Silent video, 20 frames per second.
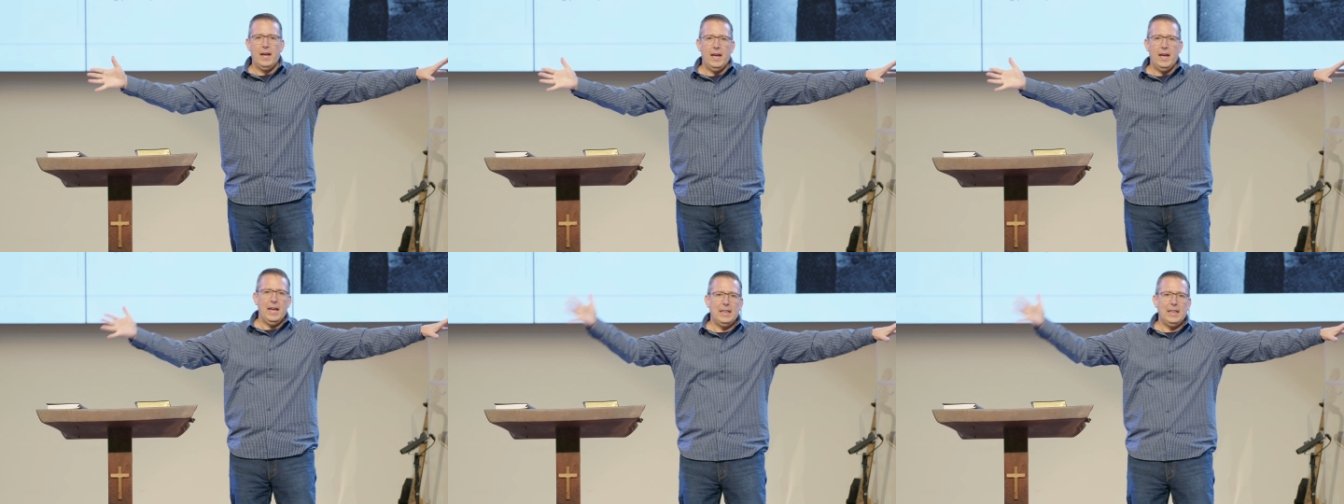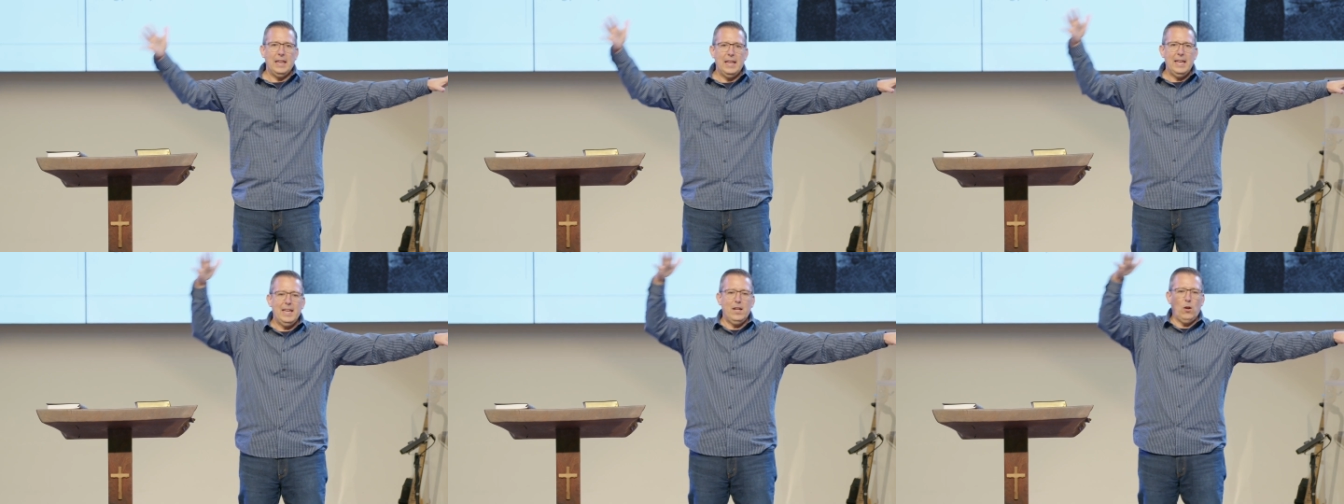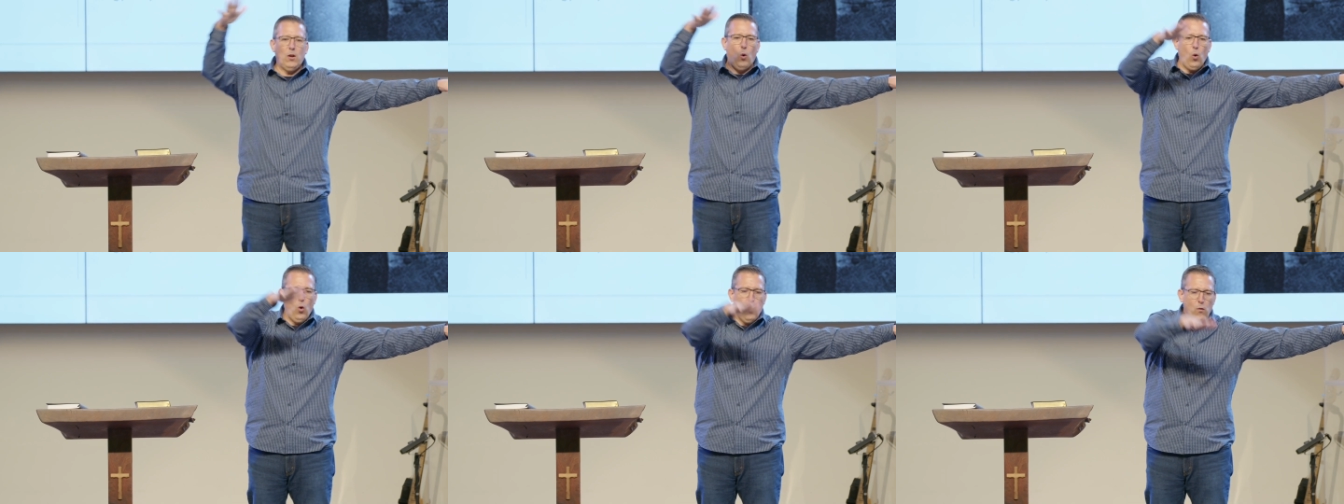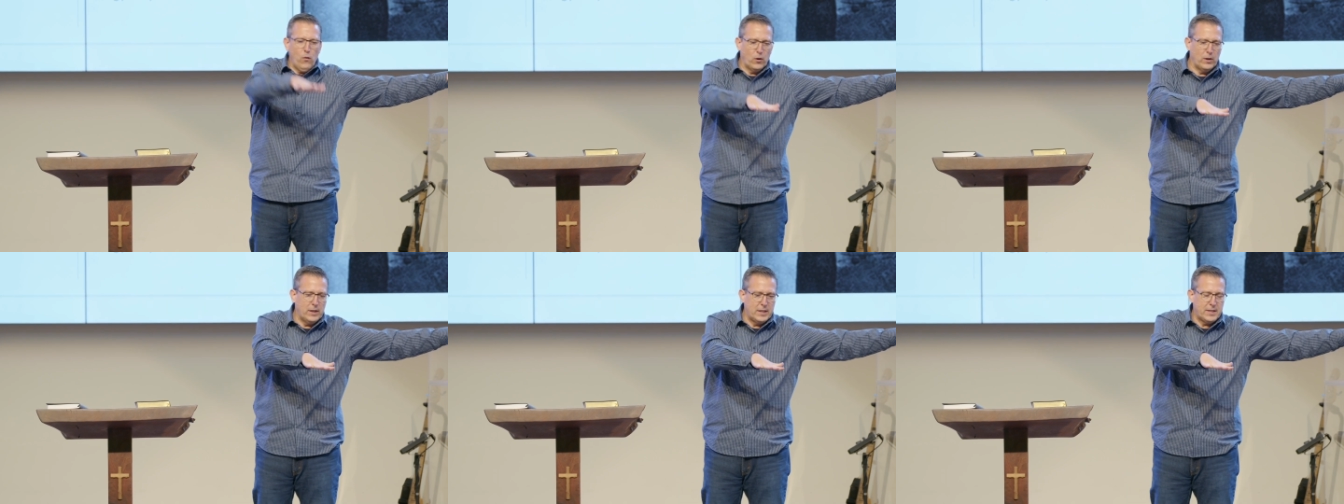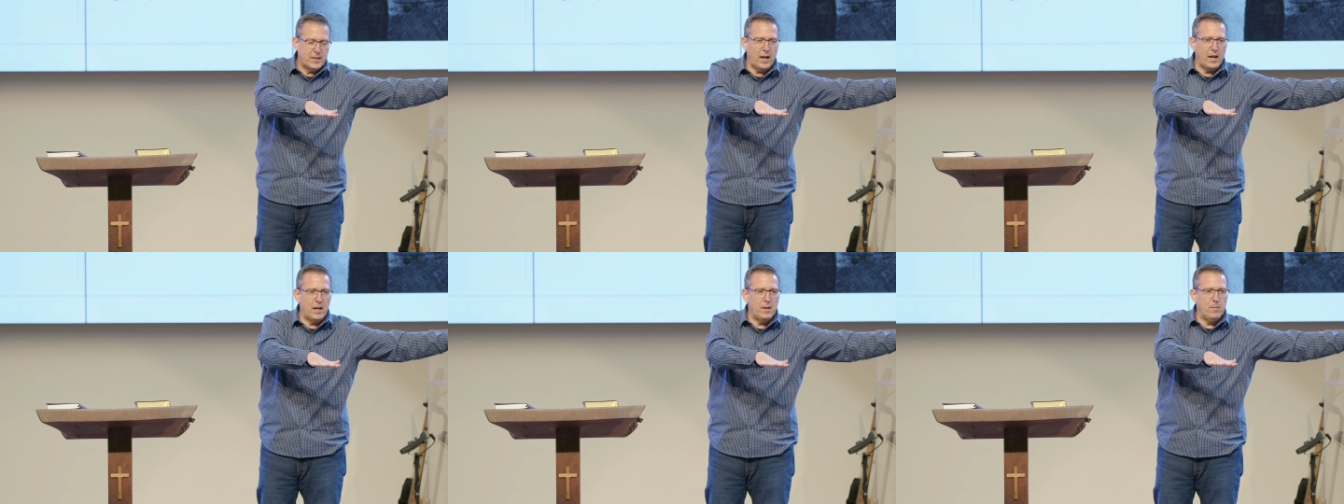and lay it over a
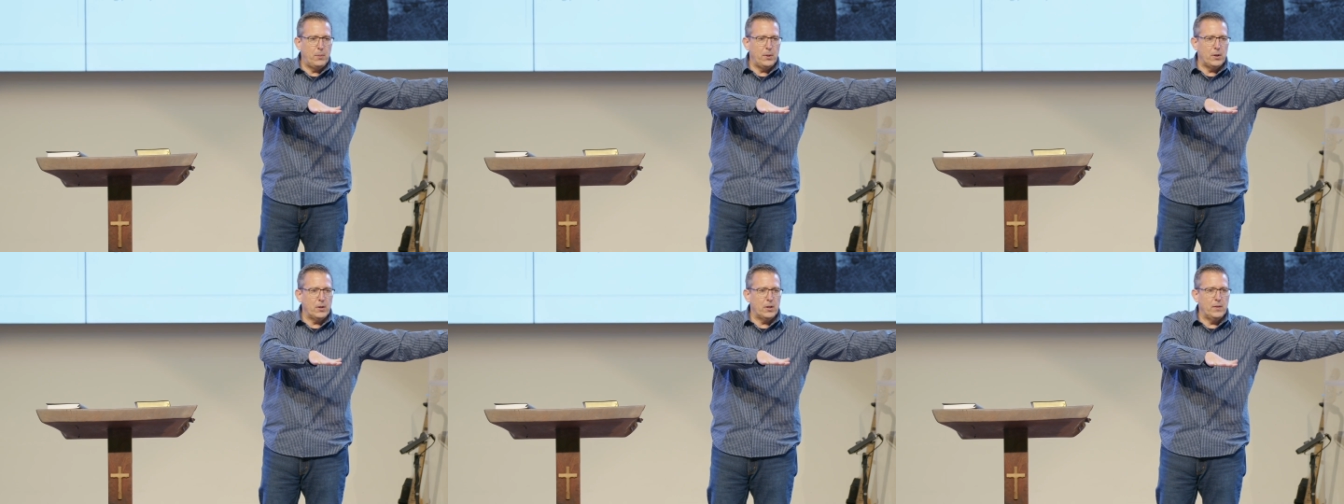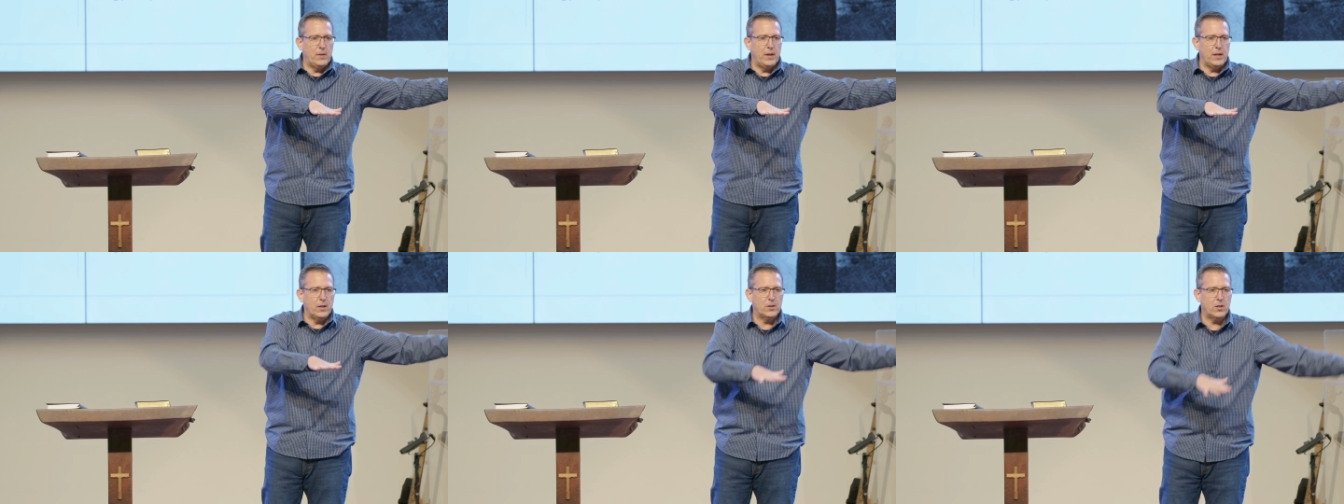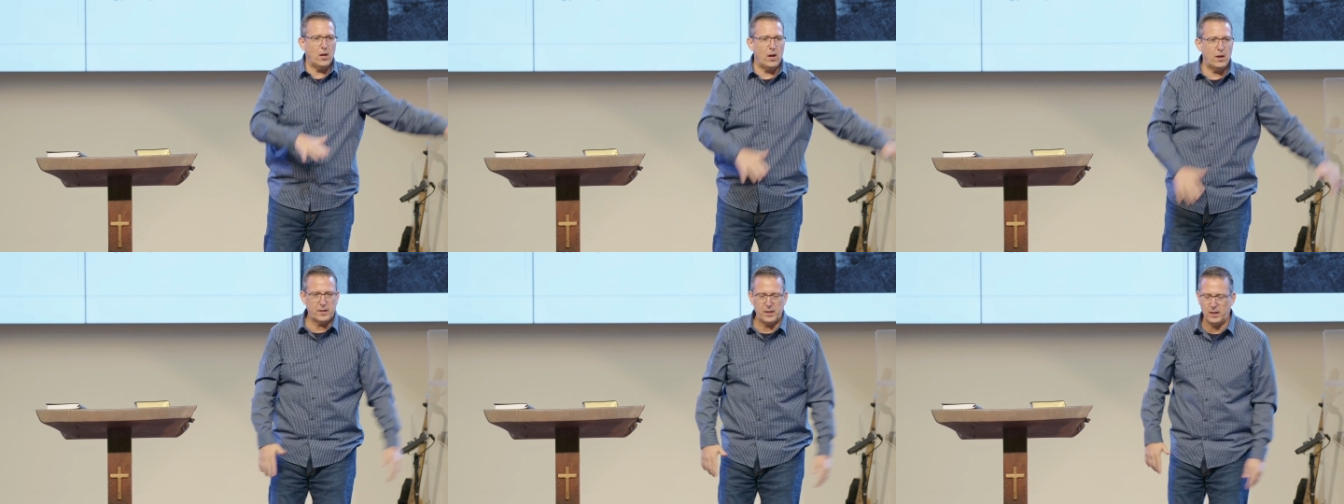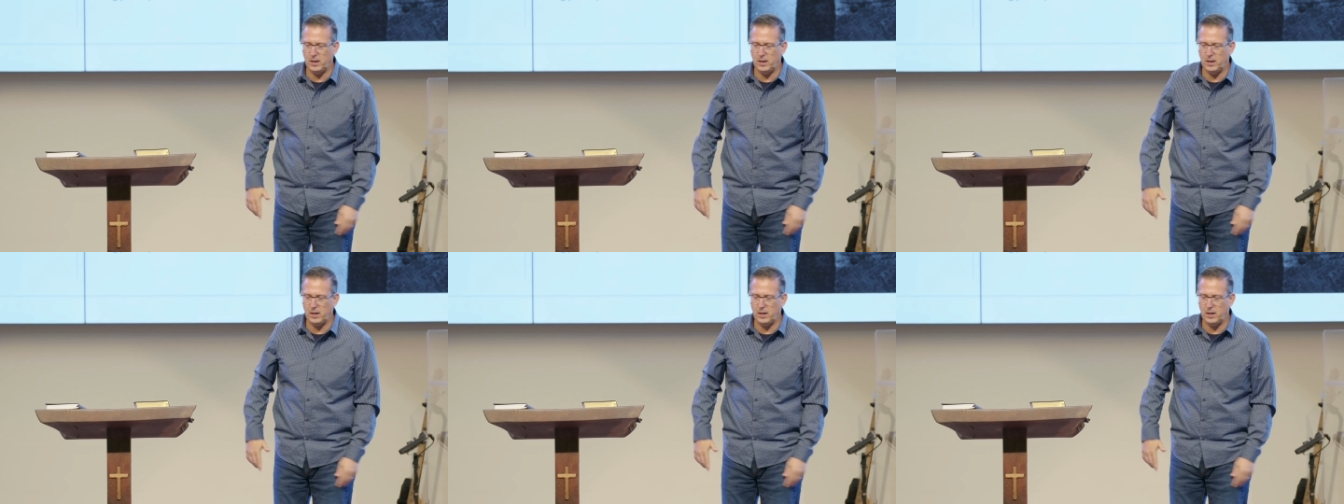time period that you're talking